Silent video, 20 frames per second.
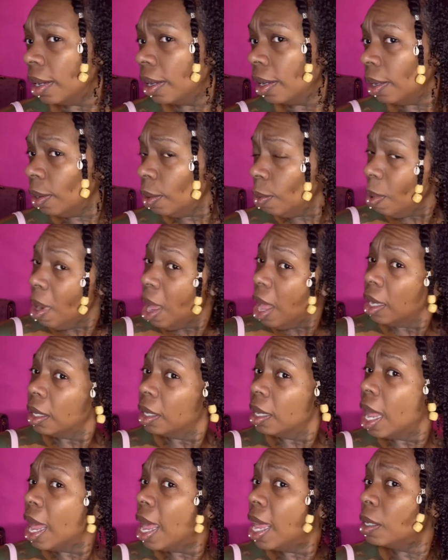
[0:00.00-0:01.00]
you
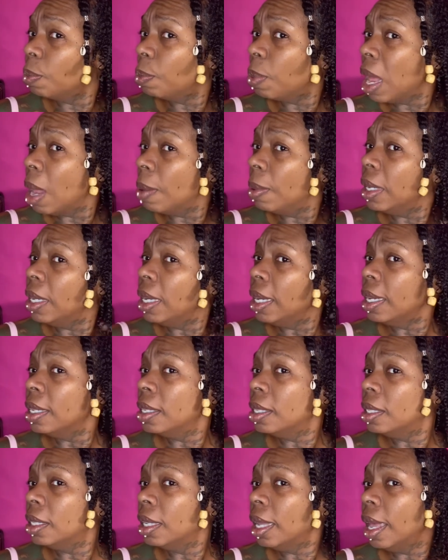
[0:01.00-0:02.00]
guys probably
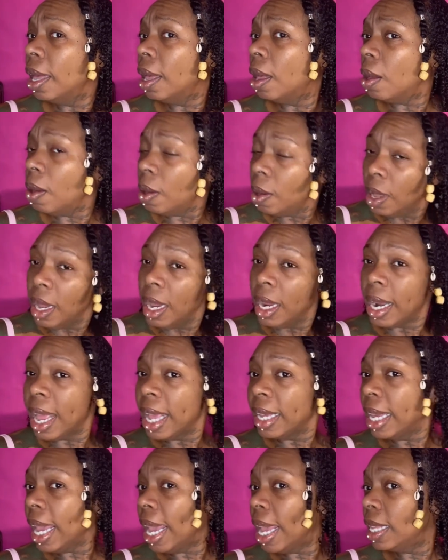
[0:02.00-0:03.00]
couldn't tell, and I
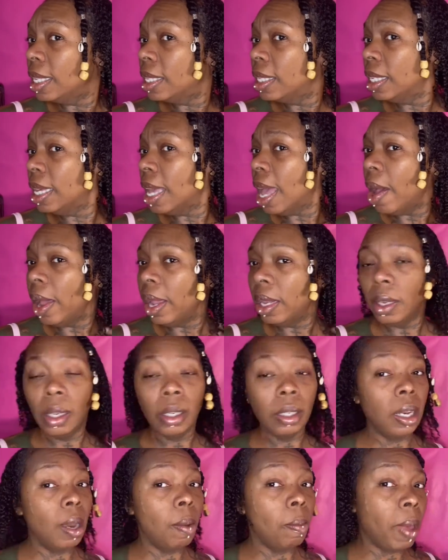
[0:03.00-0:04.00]
can't see how it
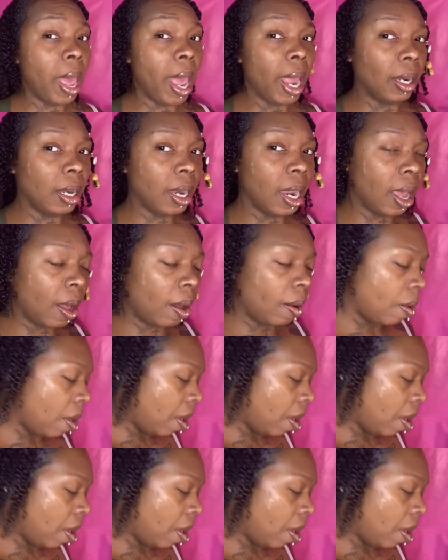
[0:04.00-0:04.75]
looks in the back now,